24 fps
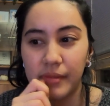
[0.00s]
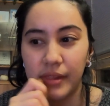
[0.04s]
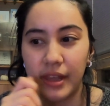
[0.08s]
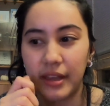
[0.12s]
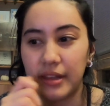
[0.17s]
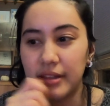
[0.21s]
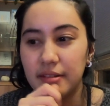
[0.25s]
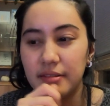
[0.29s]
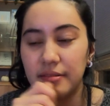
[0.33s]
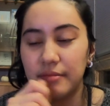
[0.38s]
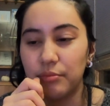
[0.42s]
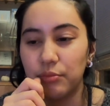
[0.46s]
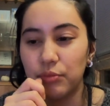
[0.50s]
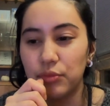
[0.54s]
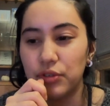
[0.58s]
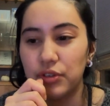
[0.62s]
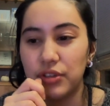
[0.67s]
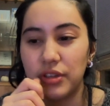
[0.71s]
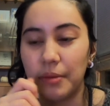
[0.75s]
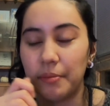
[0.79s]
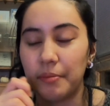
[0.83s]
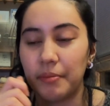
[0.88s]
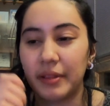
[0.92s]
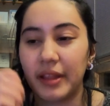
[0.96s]
it was
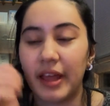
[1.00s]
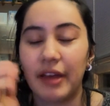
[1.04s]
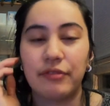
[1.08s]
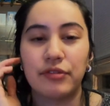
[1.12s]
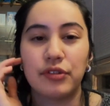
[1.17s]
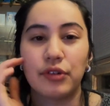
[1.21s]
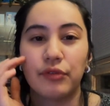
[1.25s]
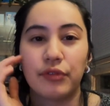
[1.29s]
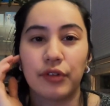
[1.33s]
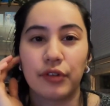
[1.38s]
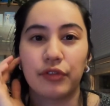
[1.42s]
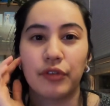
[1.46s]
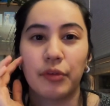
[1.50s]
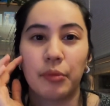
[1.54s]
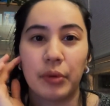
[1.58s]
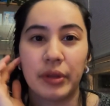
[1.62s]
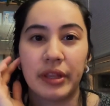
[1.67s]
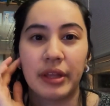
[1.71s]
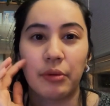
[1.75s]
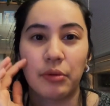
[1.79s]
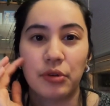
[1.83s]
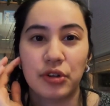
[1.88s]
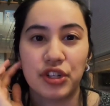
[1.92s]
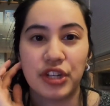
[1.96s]
some leftover from
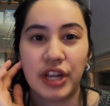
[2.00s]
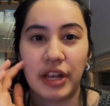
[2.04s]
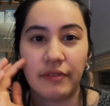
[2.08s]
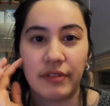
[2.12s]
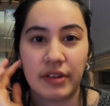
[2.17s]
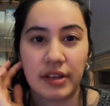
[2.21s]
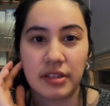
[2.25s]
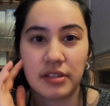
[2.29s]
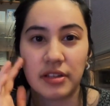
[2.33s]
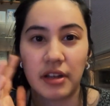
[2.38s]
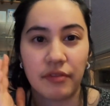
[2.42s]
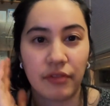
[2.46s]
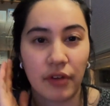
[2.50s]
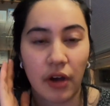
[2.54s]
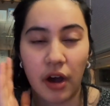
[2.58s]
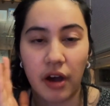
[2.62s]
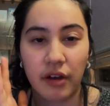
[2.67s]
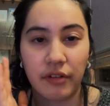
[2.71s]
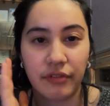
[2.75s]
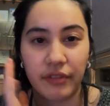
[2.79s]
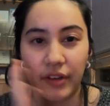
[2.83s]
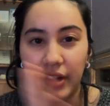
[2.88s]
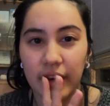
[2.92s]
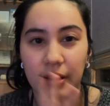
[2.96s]
when they were shaving stuff off,